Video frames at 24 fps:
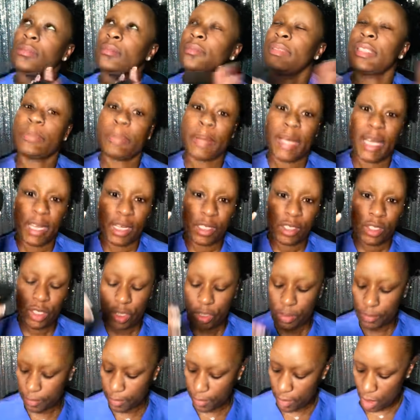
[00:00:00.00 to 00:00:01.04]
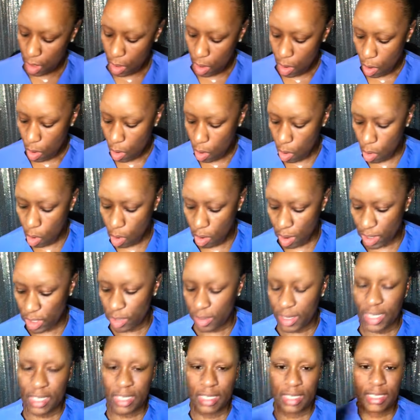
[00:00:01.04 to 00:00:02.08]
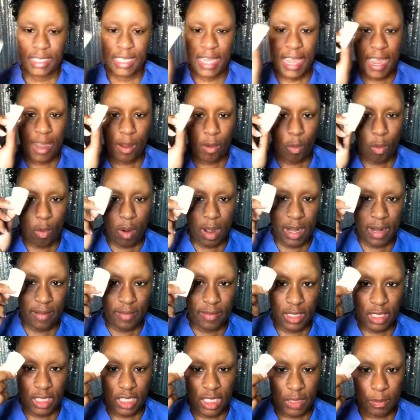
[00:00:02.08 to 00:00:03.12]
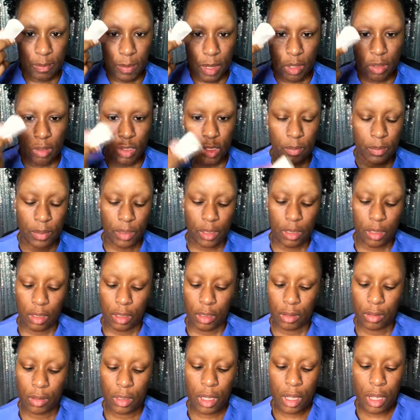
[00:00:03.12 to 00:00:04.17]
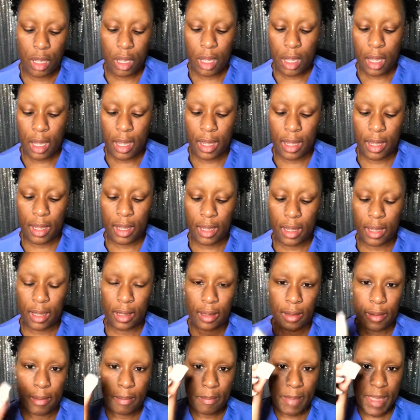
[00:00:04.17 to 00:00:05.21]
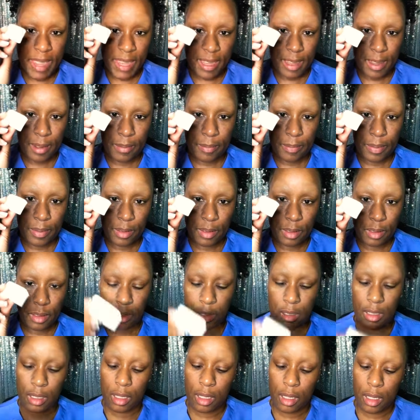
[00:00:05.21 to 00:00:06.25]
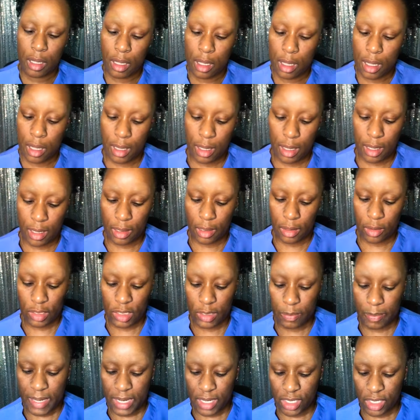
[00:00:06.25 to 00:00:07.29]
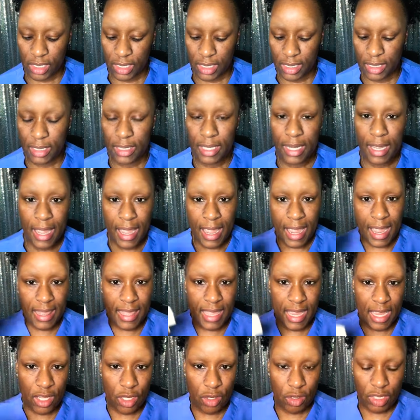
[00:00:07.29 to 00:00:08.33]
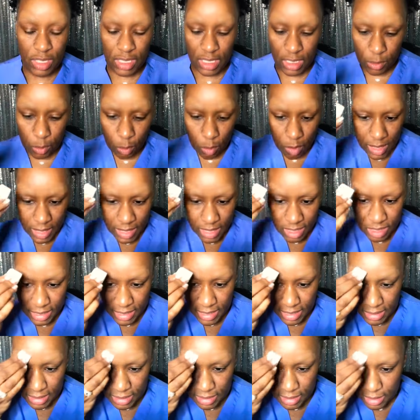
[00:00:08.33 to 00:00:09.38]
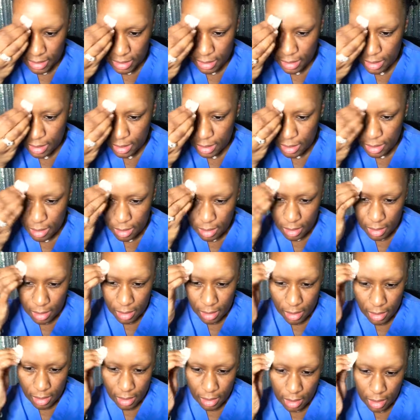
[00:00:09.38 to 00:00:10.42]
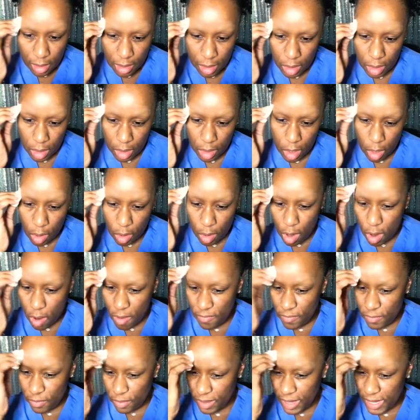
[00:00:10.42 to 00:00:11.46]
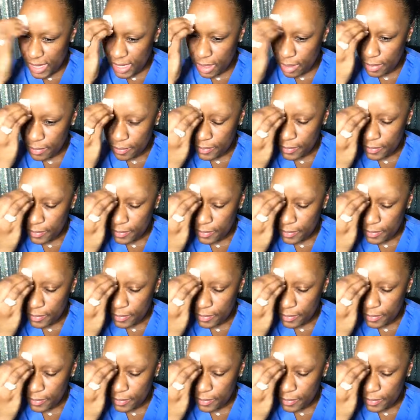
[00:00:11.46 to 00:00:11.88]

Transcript: sponge, or you could just take one of the disposable makeup little sponges, and then you just want to just go over it